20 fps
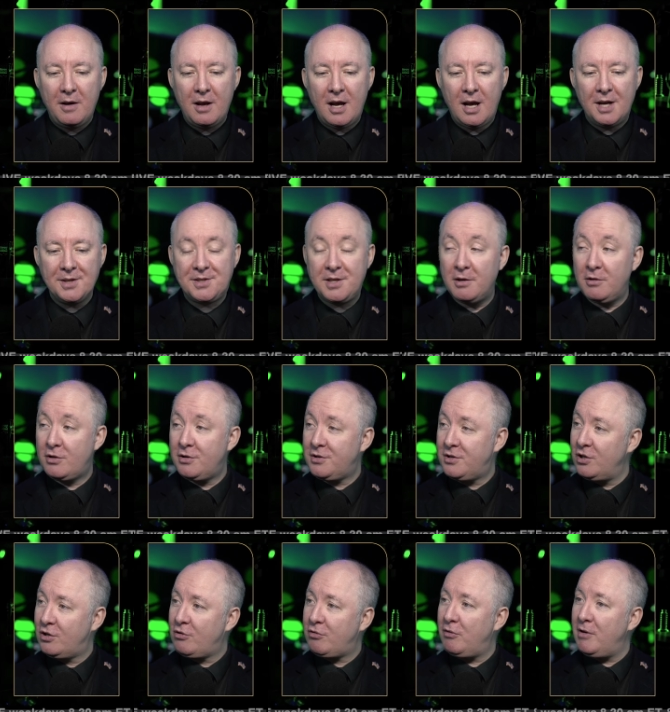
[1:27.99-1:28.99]
Uh, to
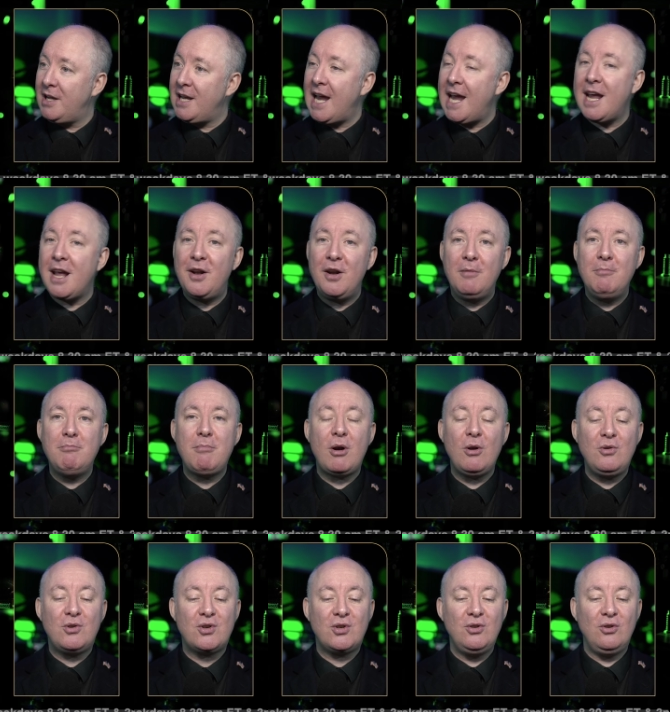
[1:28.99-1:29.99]
to create an
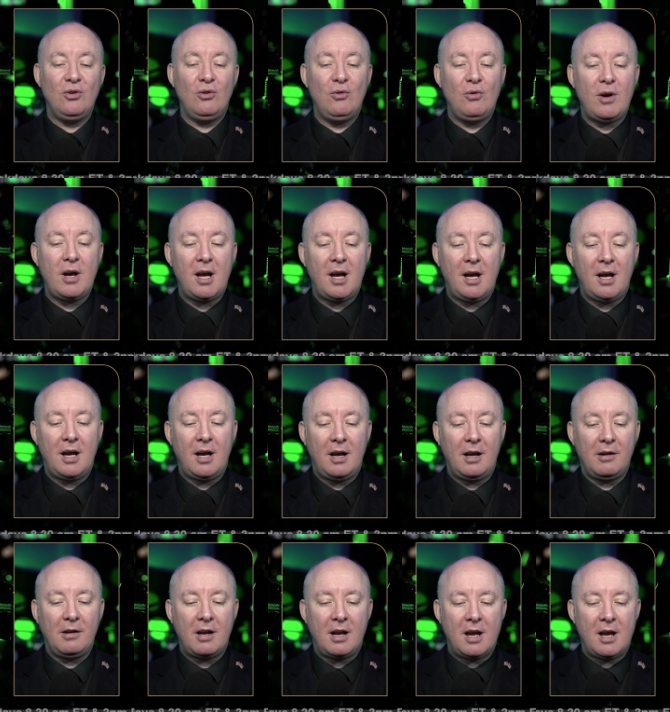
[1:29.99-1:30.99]
emotional
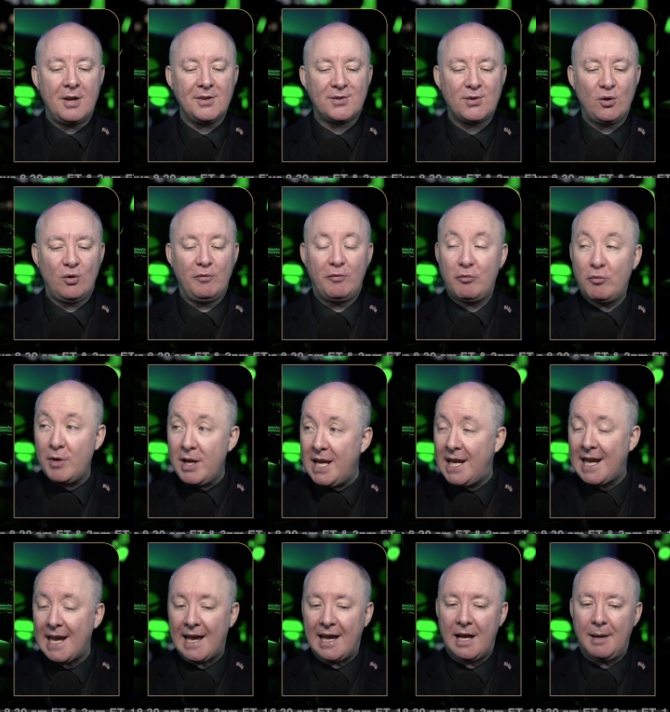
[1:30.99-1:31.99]
uh, uh, sort of
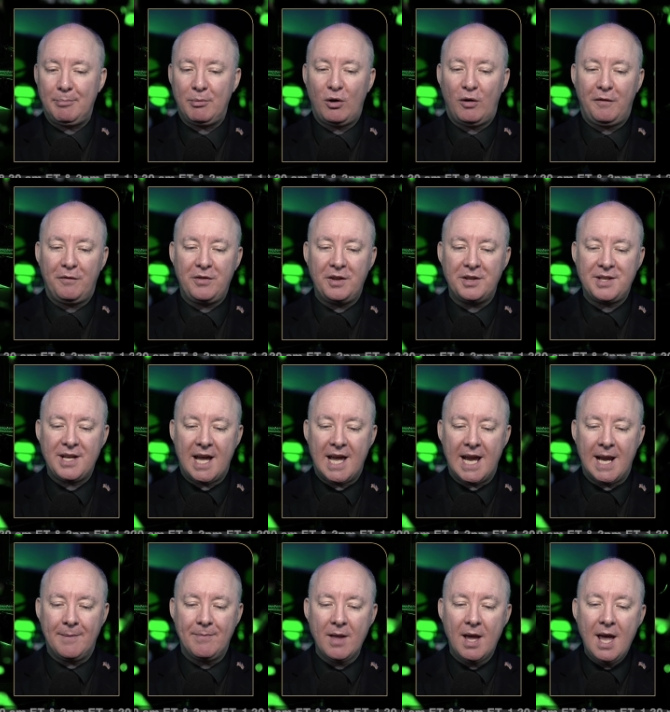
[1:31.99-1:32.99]
recap of the
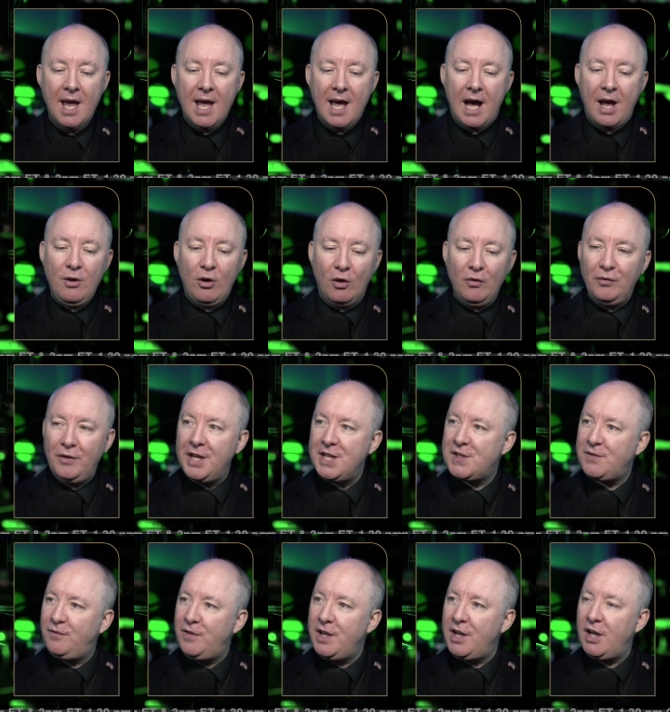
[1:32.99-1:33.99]
day. And on
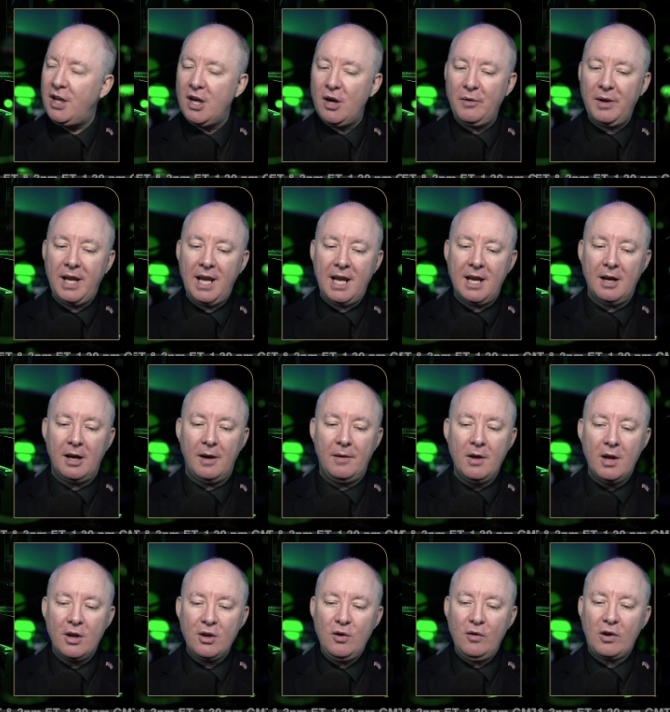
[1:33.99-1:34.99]
this video here,
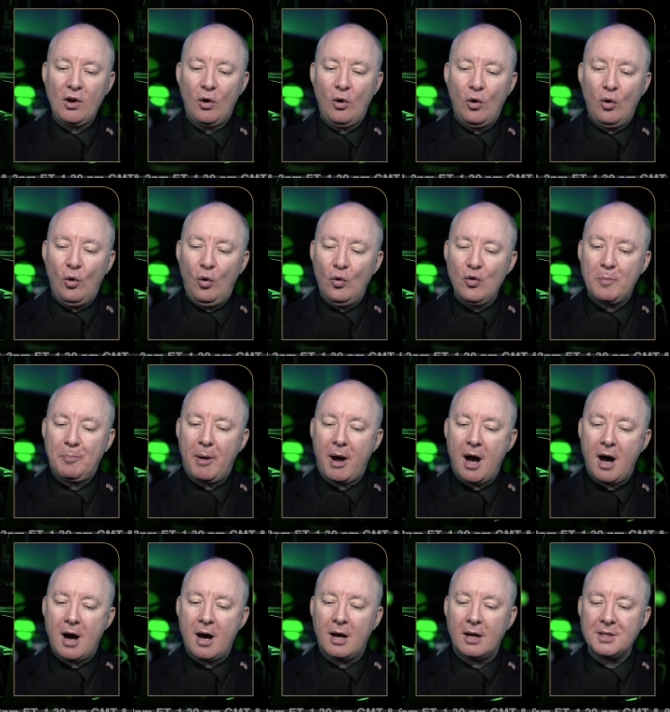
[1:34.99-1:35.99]
you got all the
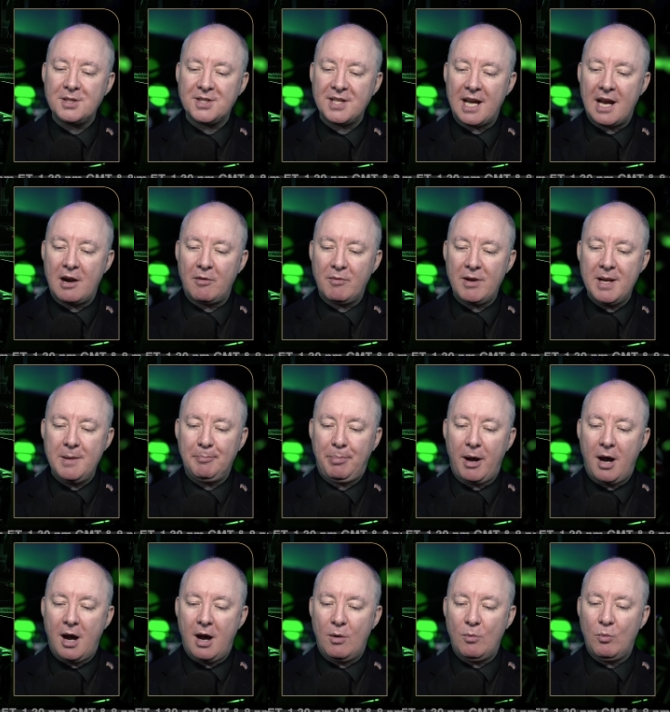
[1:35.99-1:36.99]
parts that are in
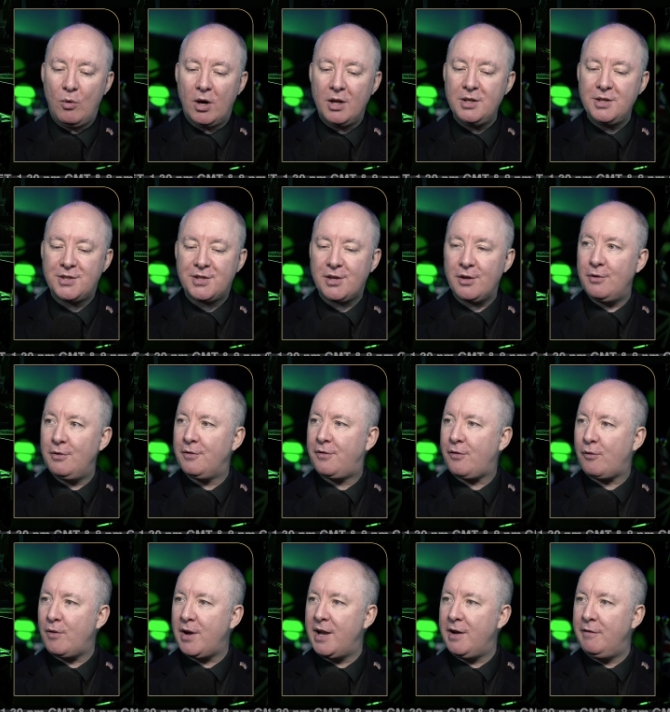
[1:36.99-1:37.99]
part one, two,
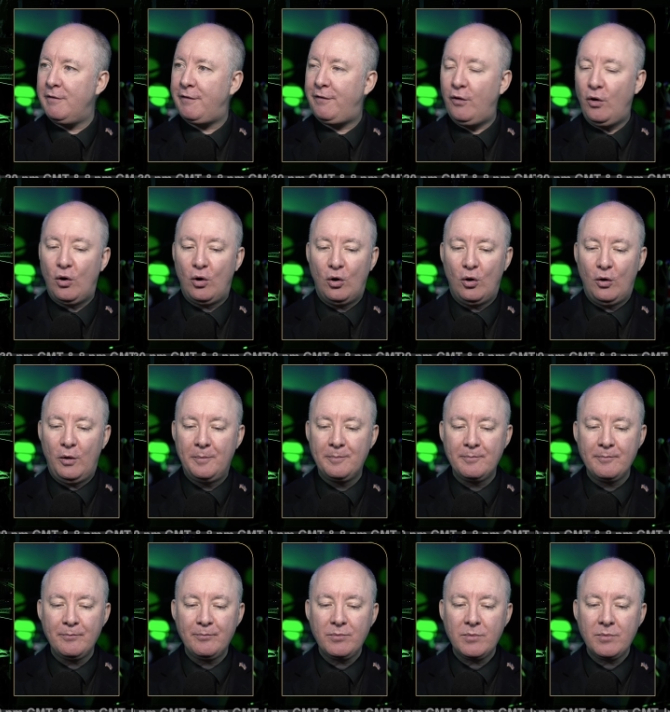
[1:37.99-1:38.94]
three, and four